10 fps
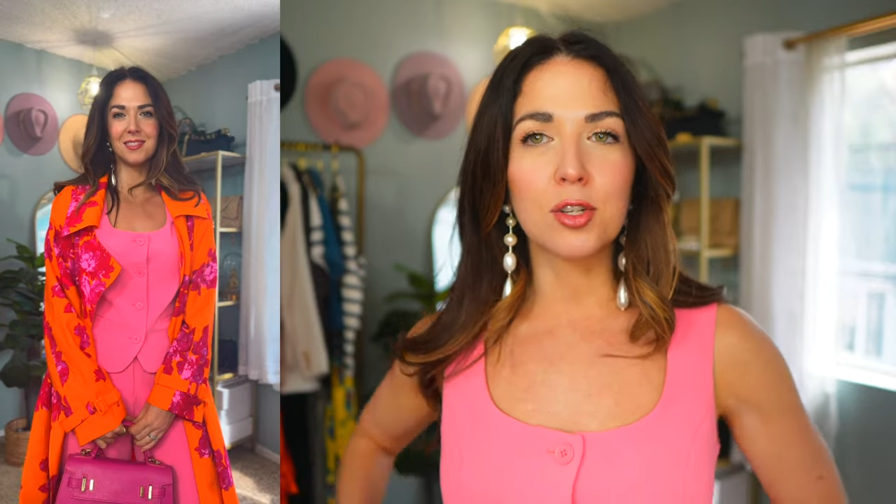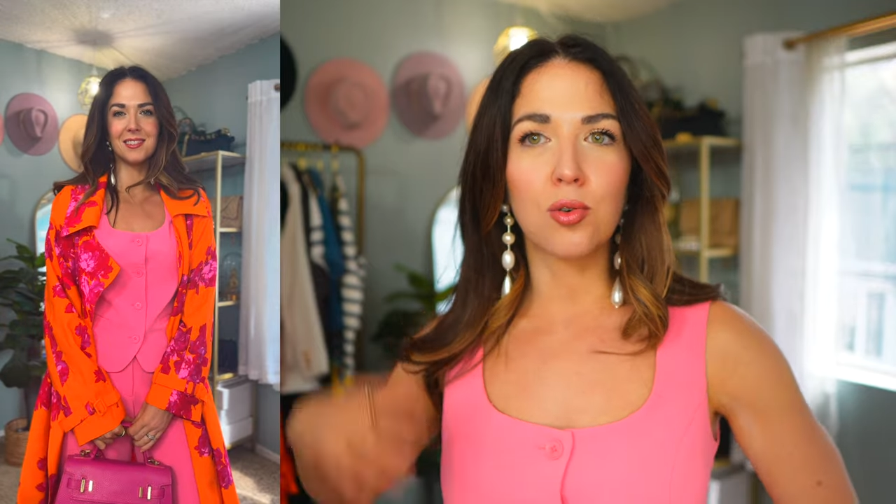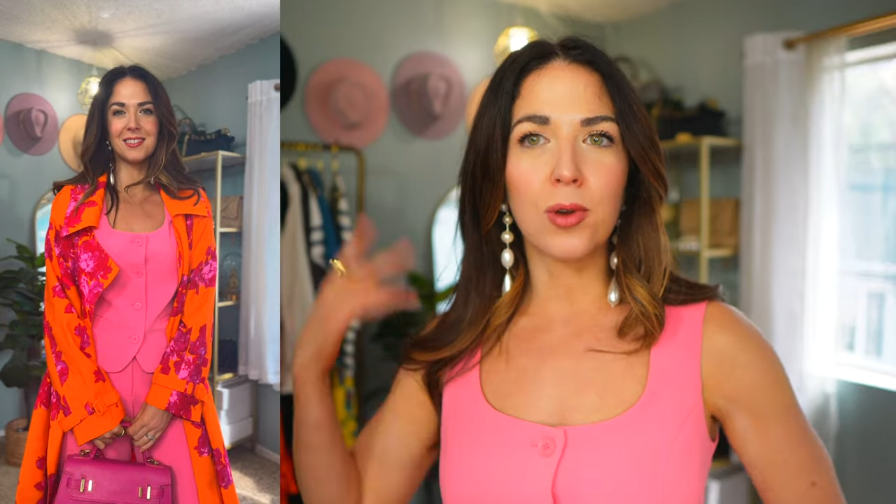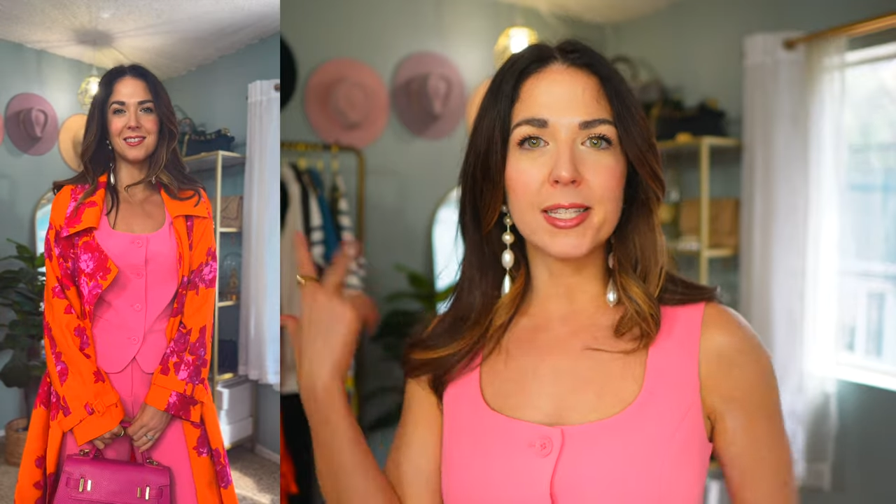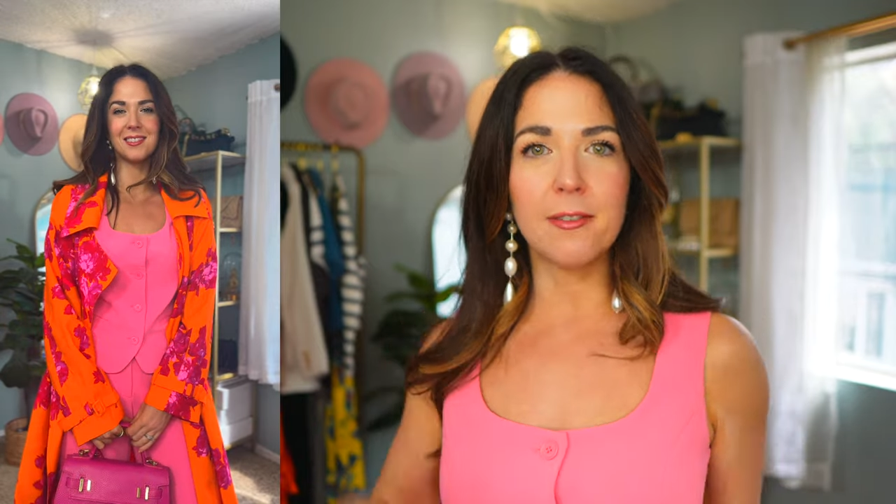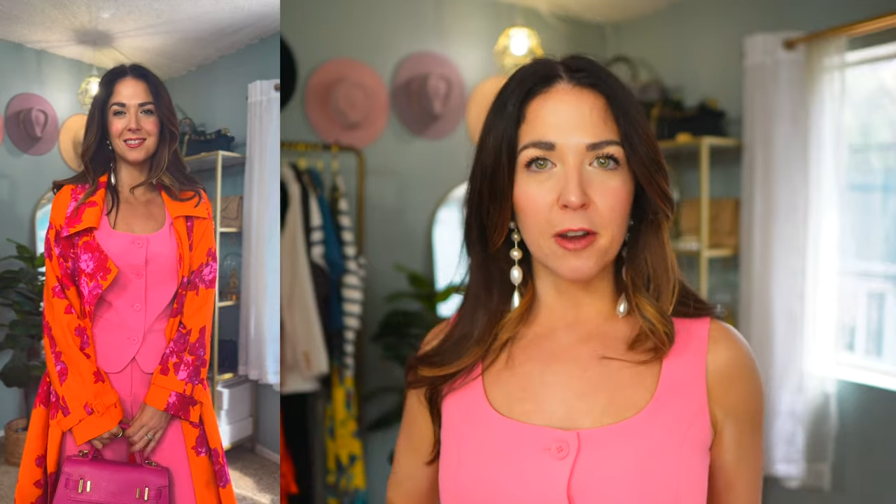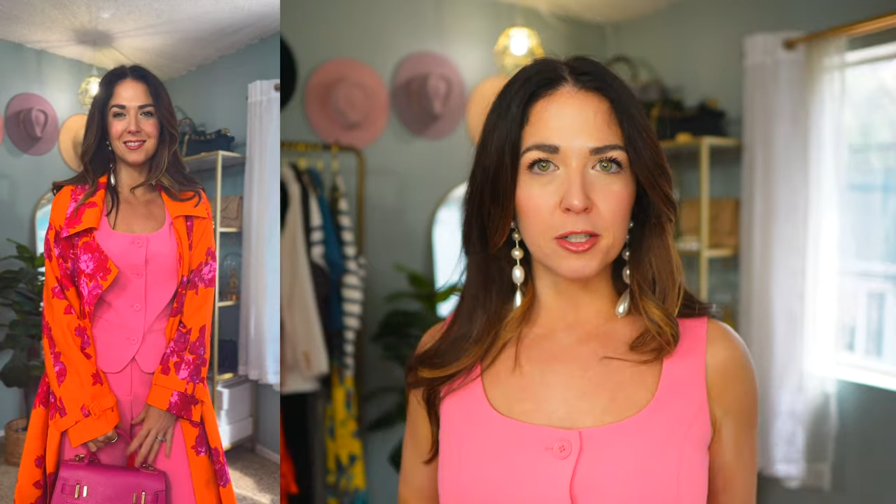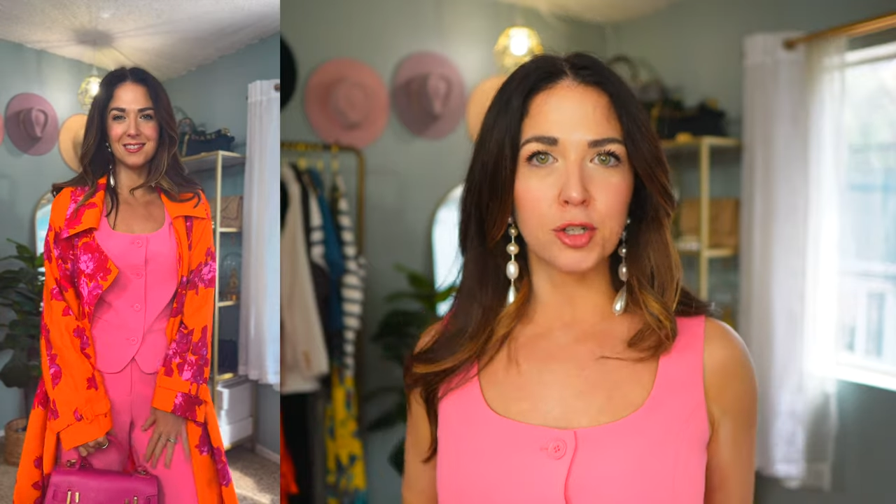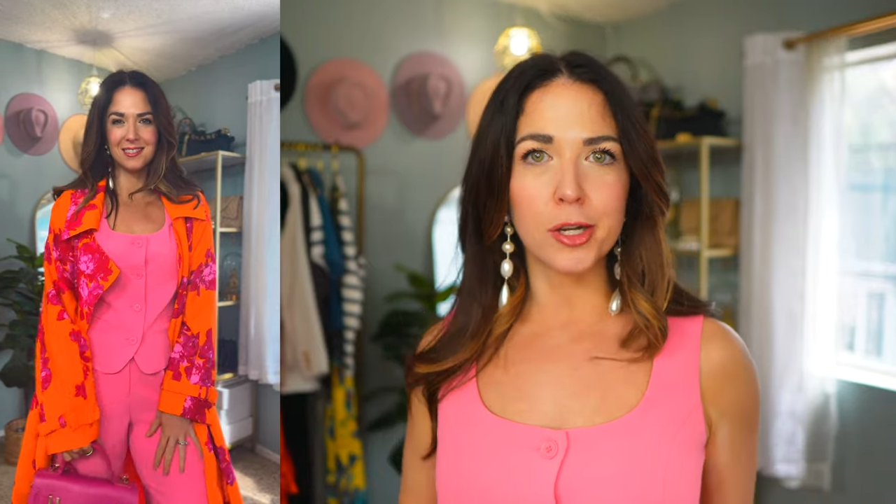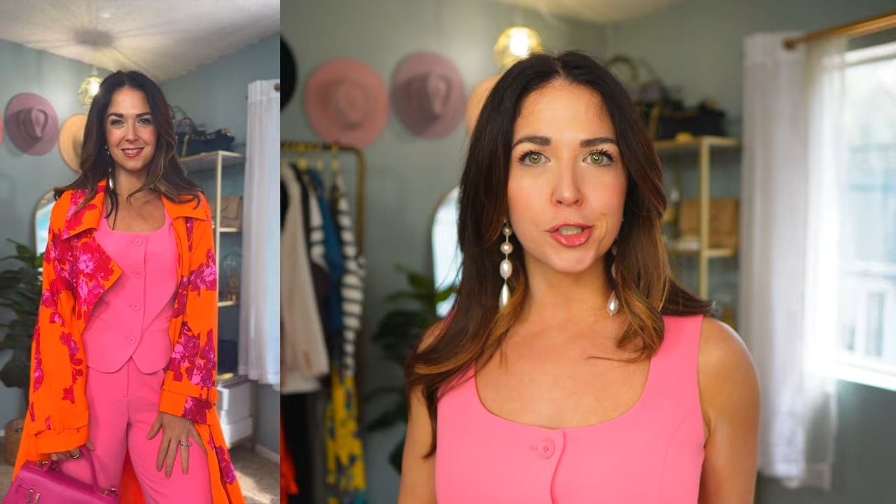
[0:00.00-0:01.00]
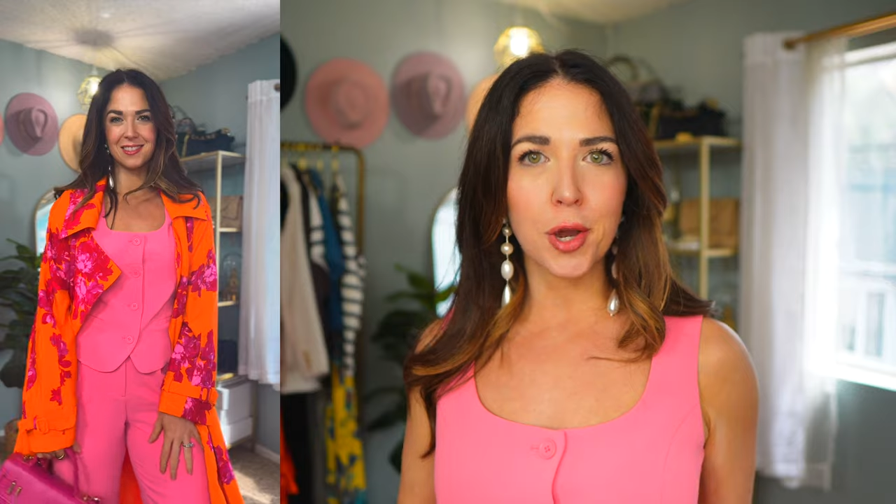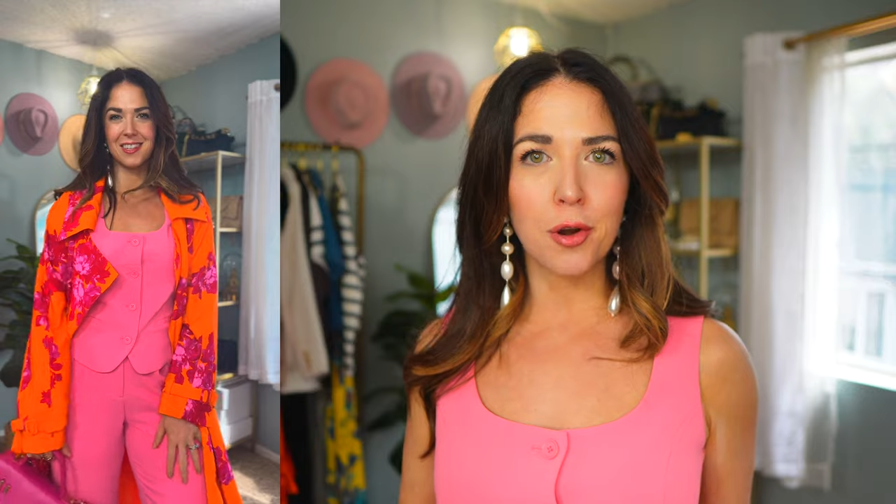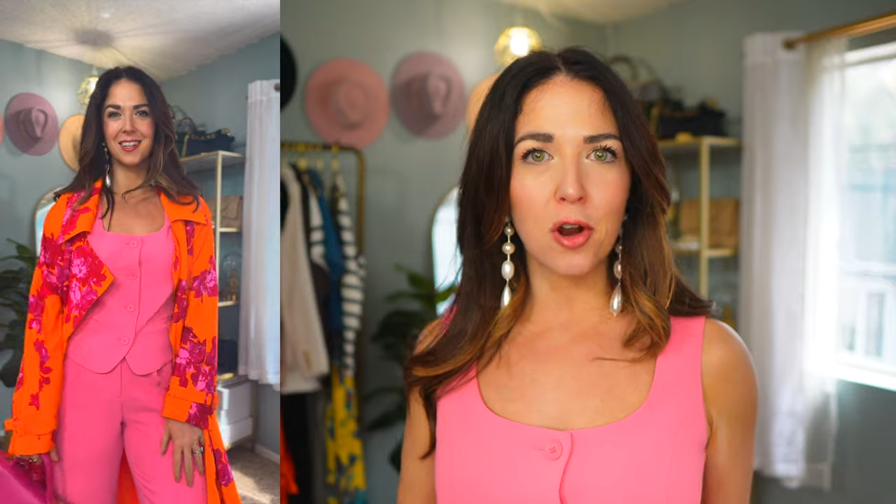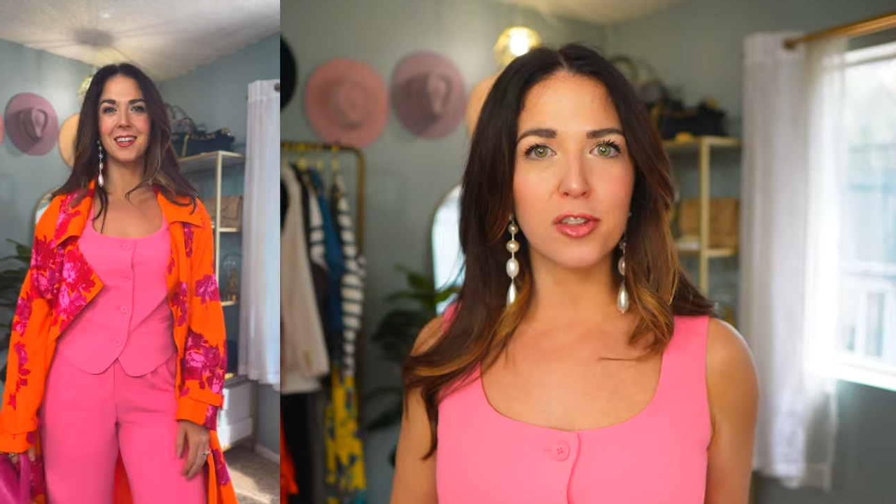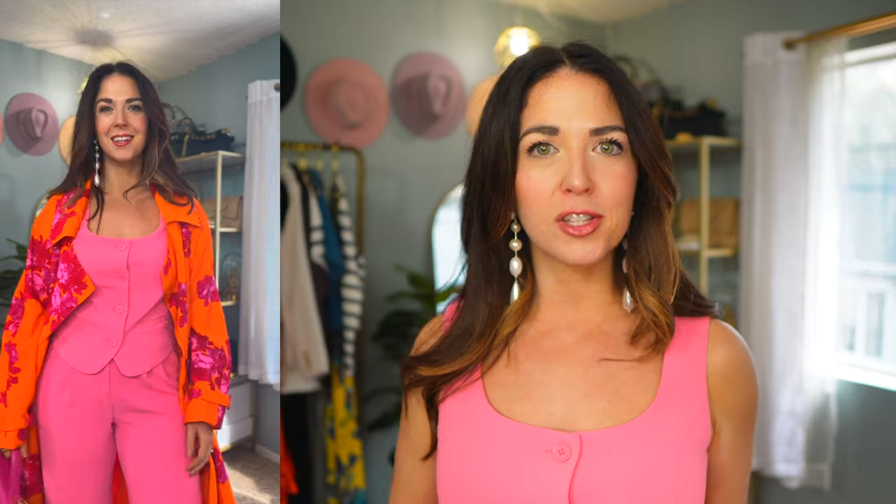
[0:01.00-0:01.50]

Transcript: crazy fun trench coat over